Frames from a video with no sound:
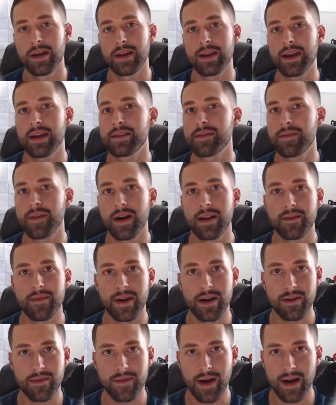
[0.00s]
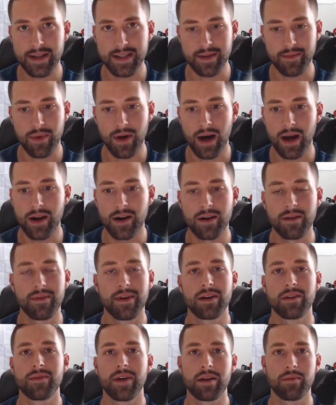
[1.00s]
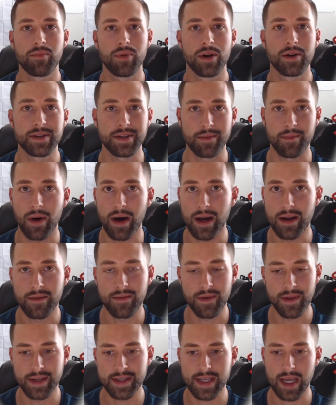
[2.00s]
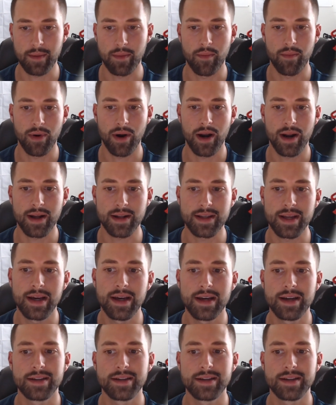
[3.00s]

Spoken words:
You have to find a verified supplier, a verified pro supplier for this type of product,